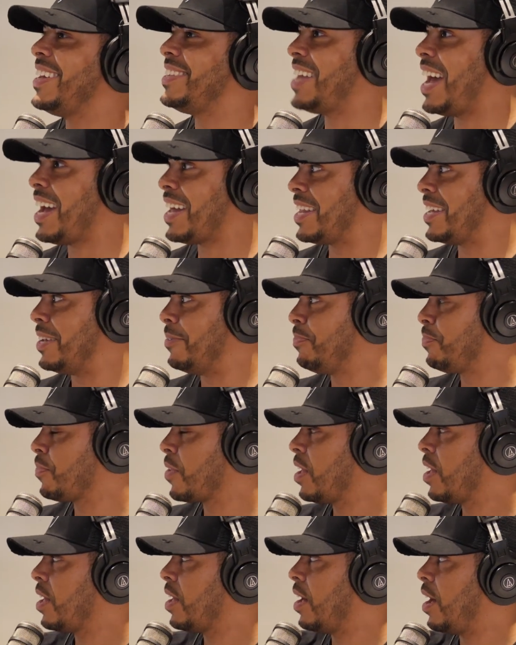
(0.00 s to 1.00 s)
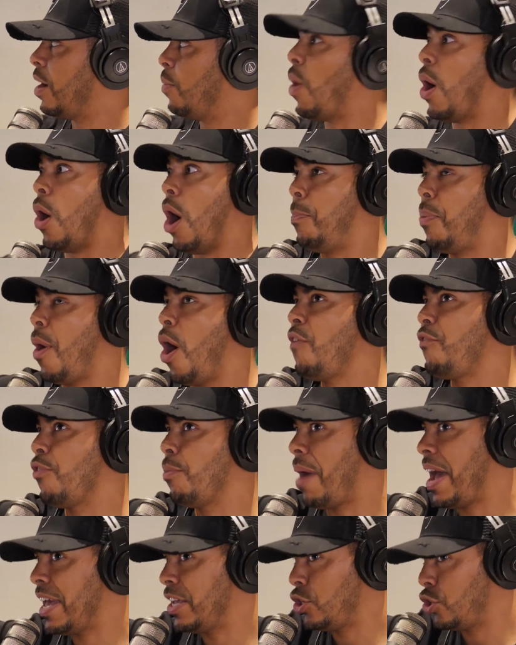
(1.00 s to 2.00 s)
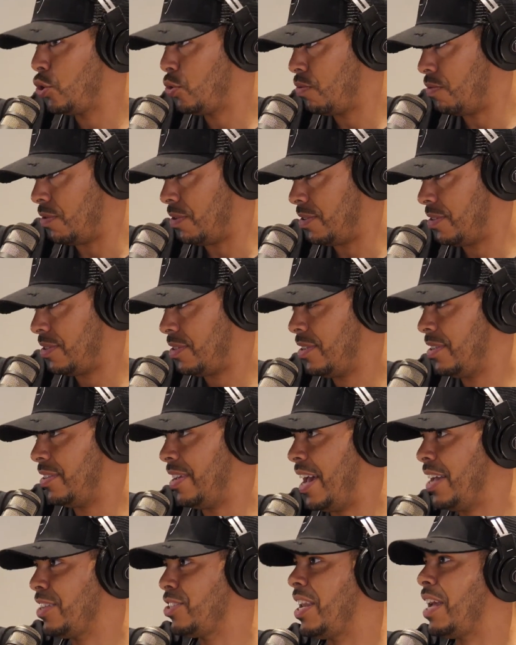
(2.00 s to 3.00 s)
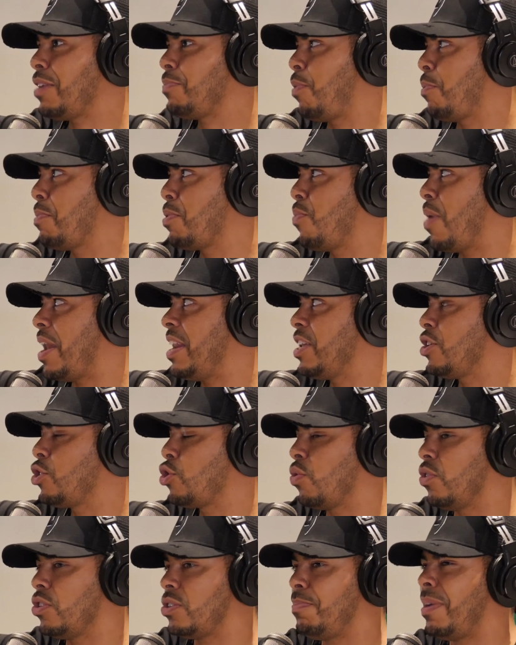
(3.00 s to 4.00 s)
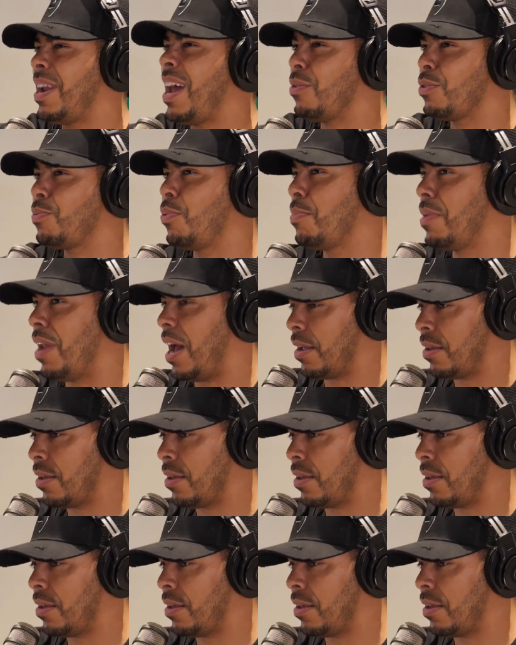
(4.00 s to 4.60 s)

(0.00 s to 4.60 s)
Exactly. Well, apart from my insurance, yeah. So that's probably where the insurance. But that was probably like